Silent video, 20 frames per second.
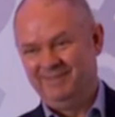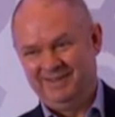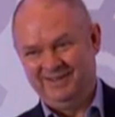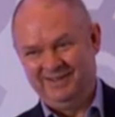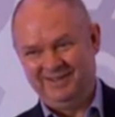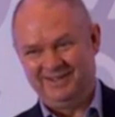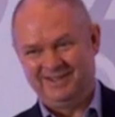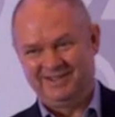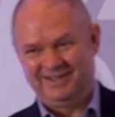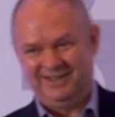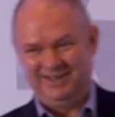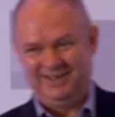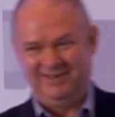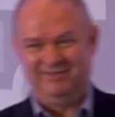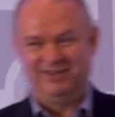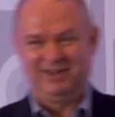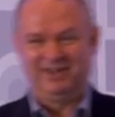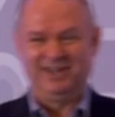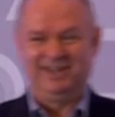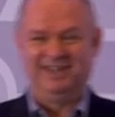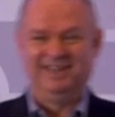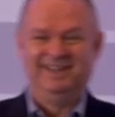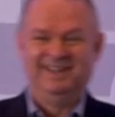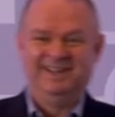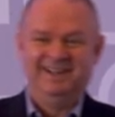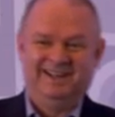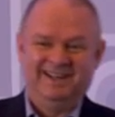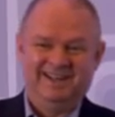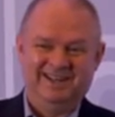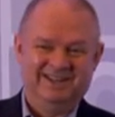that Vicky
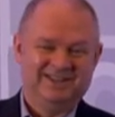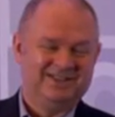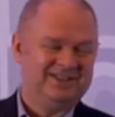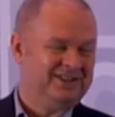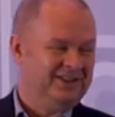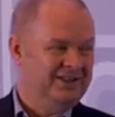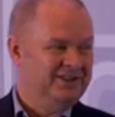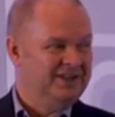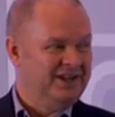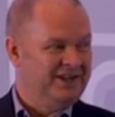has